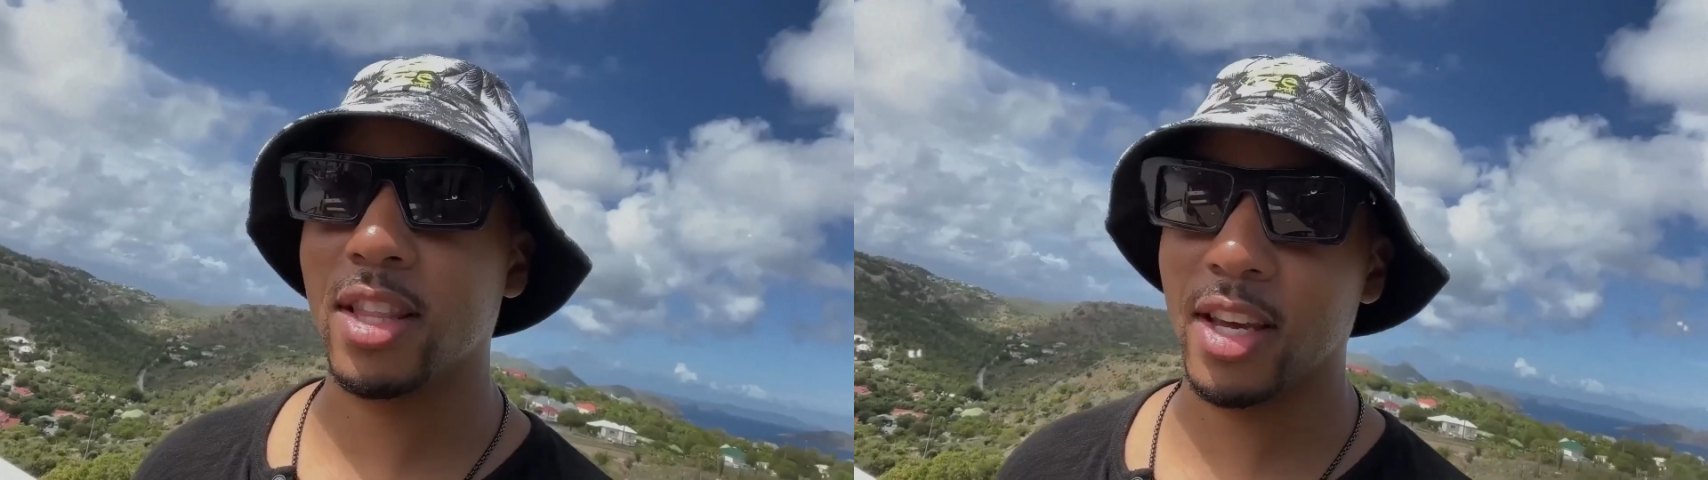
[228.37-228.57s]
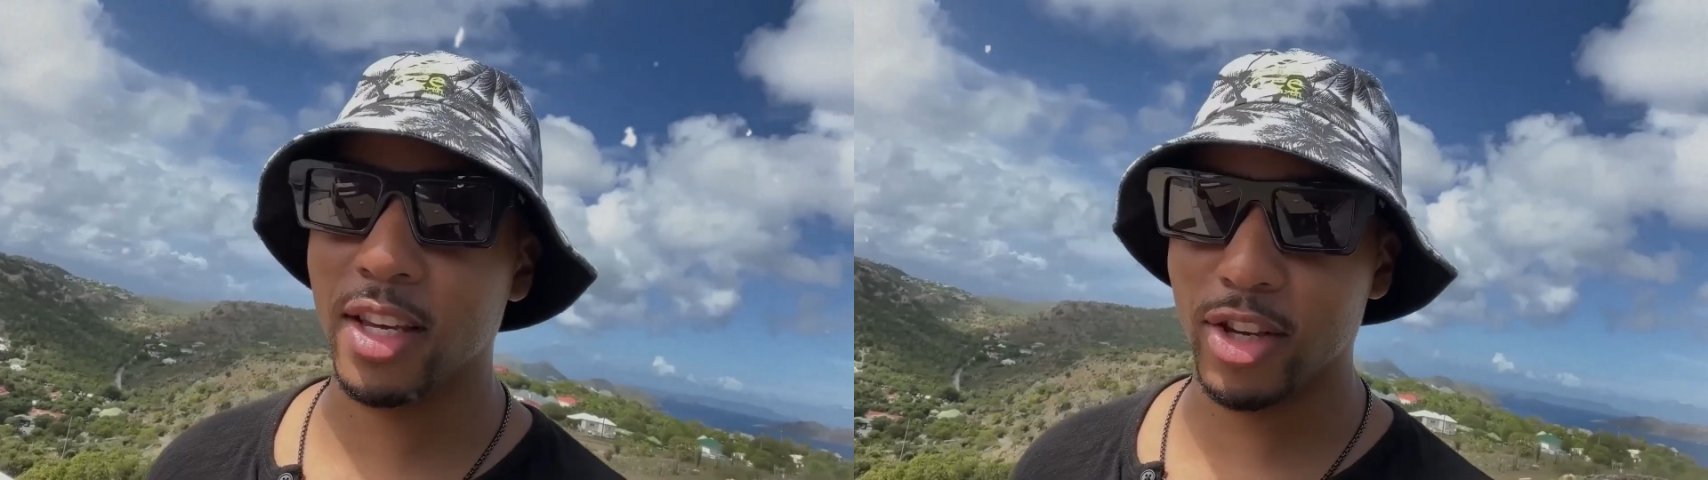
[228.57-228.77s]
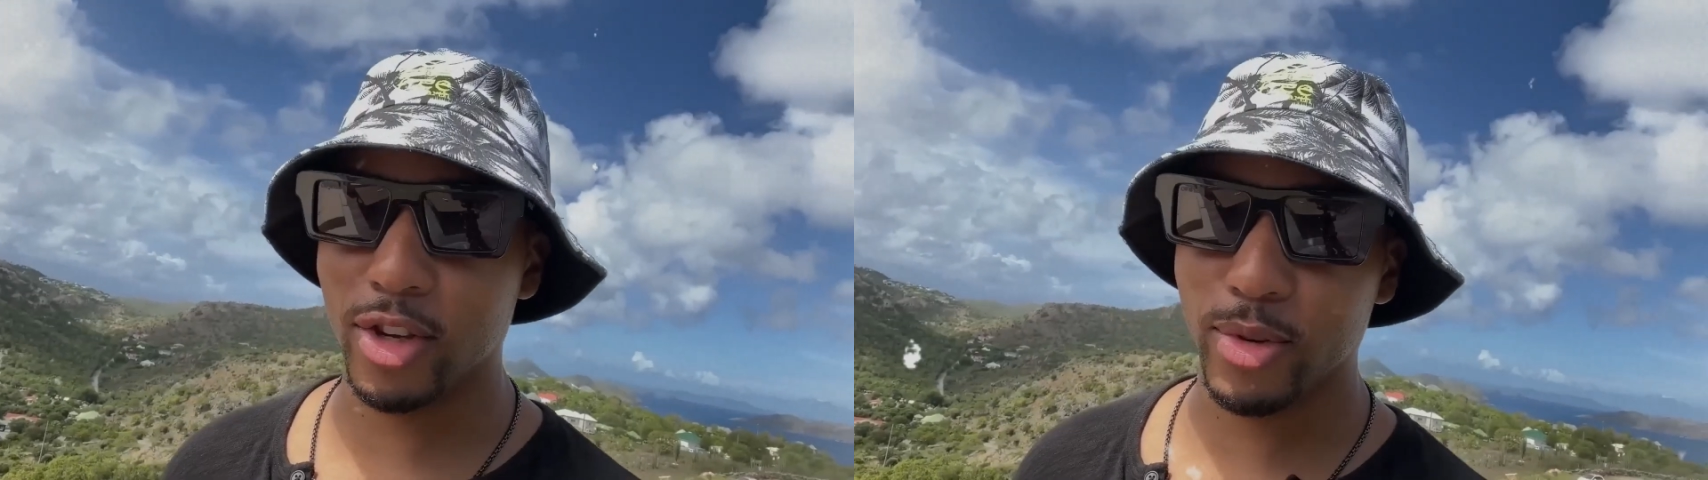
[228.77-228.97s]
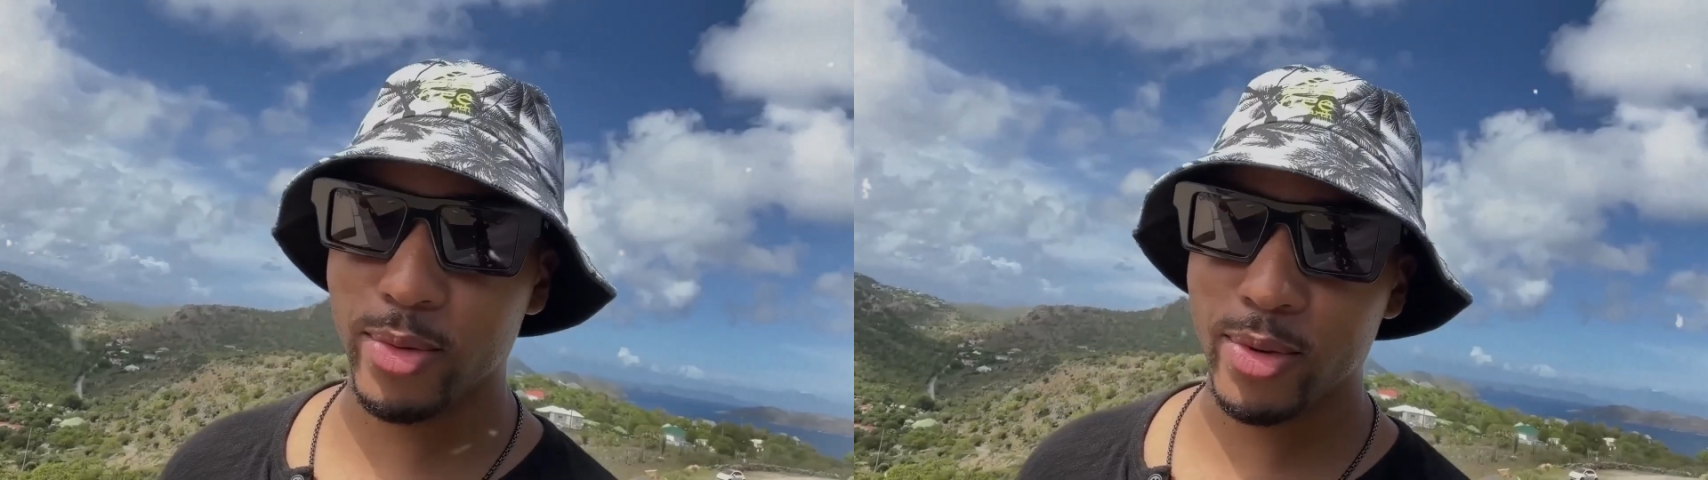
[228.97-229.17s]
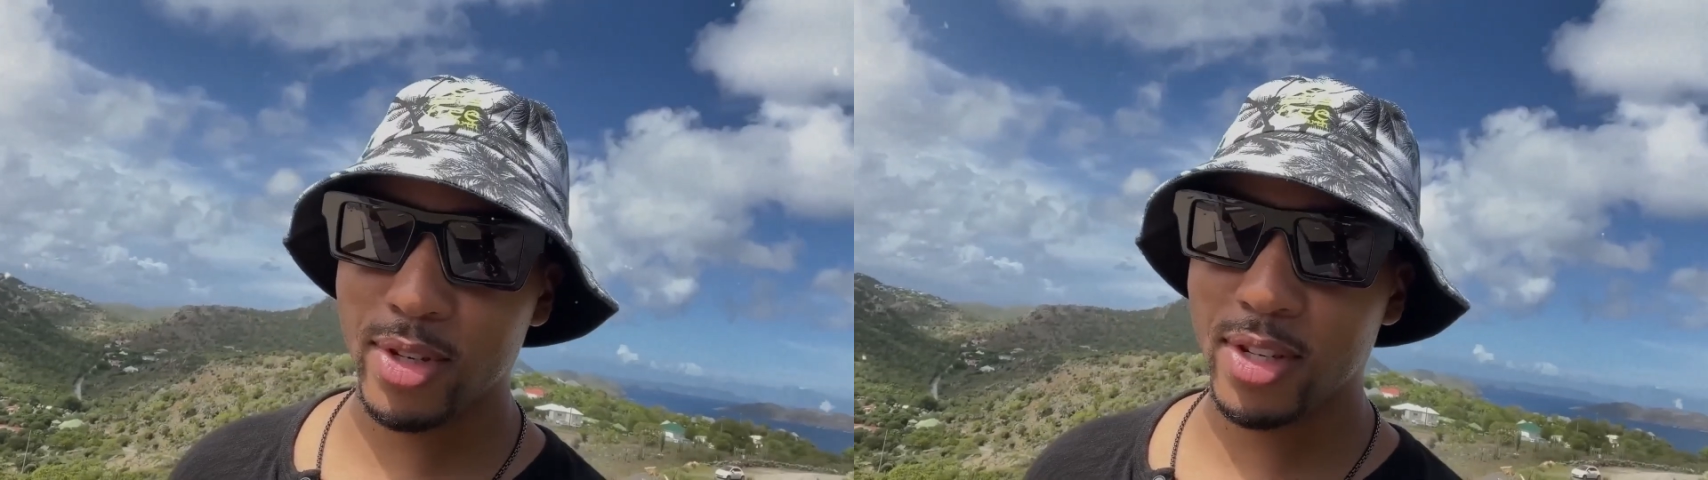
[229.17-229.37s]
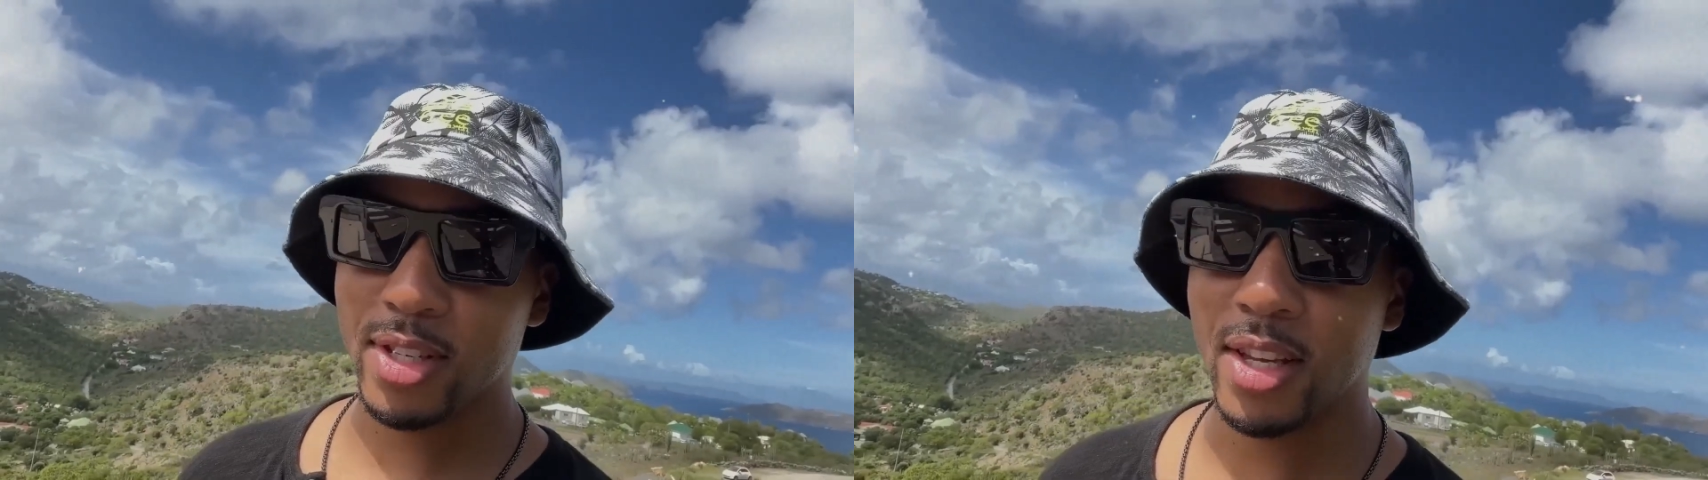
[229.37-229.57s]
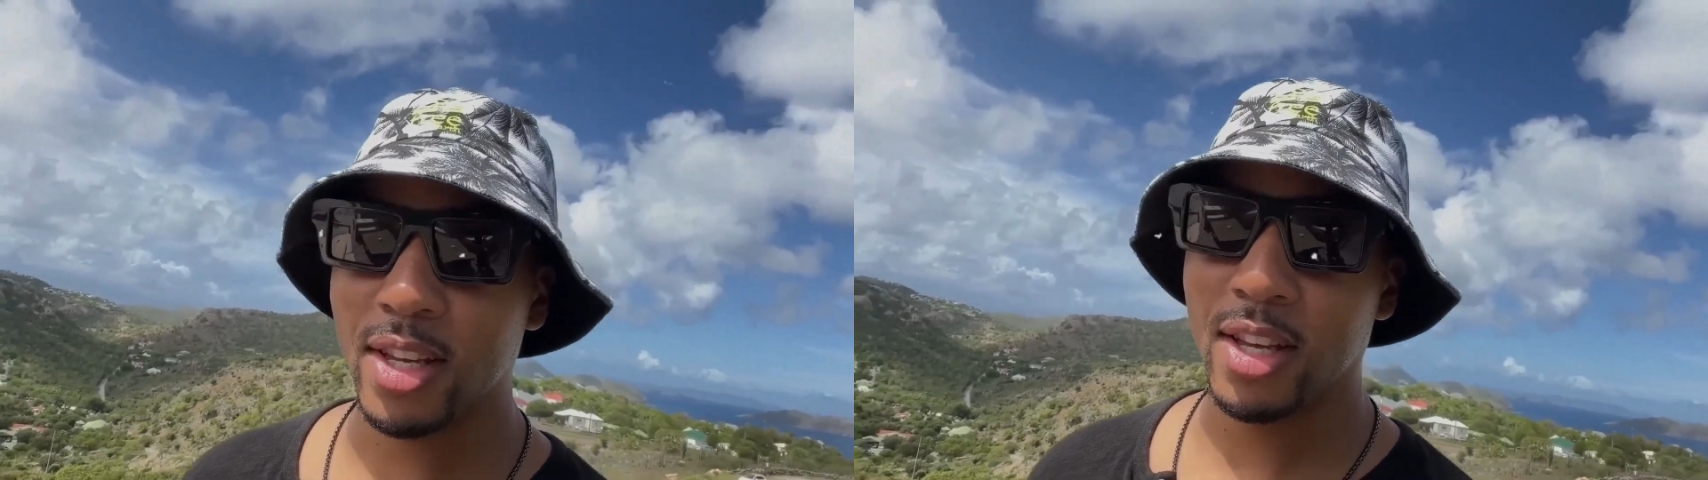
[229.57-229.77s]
has faced more than just the